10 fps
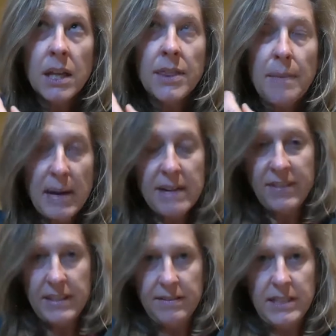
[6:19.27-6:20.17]
the
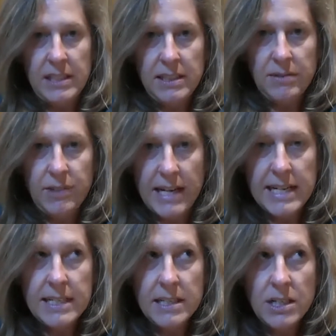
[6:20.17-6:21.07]
benefit of it,
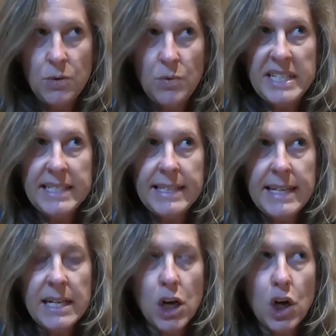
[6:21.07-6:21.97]
right? We
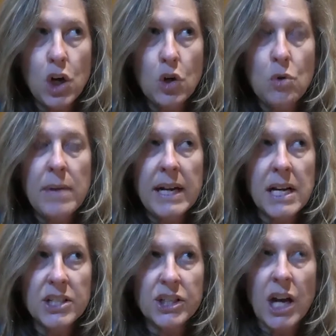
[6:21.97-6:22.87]
see, oh my
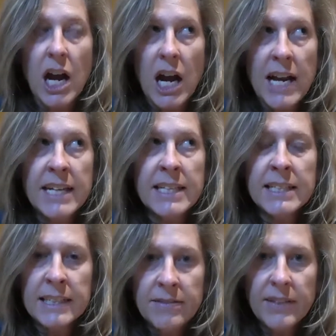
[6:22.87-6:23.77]
gosh, I
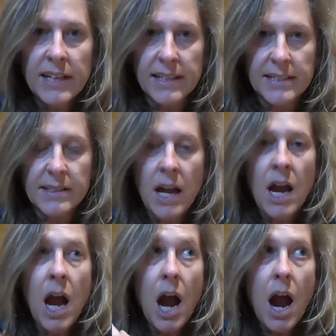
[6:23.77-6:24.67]
can live like this.
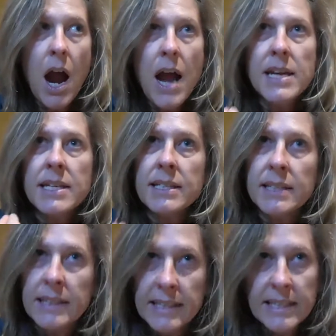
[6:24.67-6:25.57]
I can
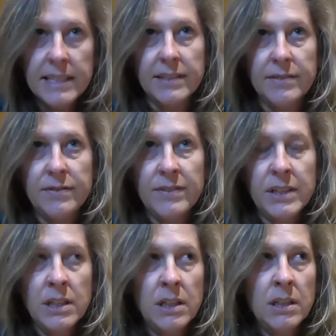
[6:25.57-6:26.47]
live
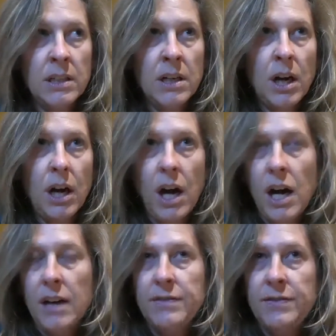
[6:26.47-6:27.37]

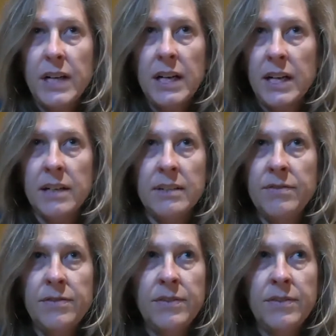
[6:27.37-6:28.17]
off of,